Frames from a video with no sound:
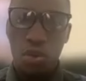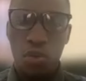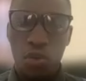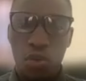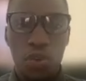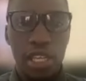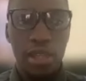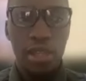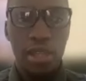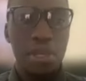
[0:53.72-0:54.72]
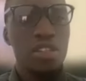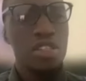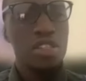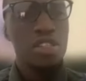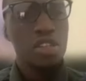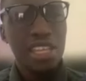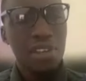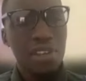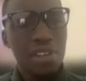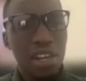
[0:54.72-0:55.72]
A through fully, because you're
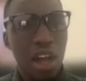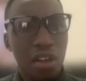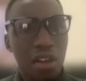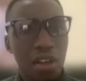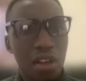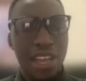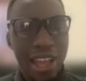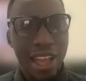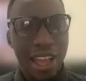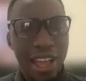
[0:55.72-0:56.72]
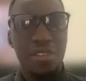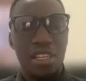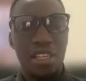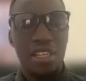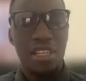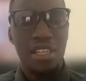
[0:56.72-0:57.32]
going to give it a half effort,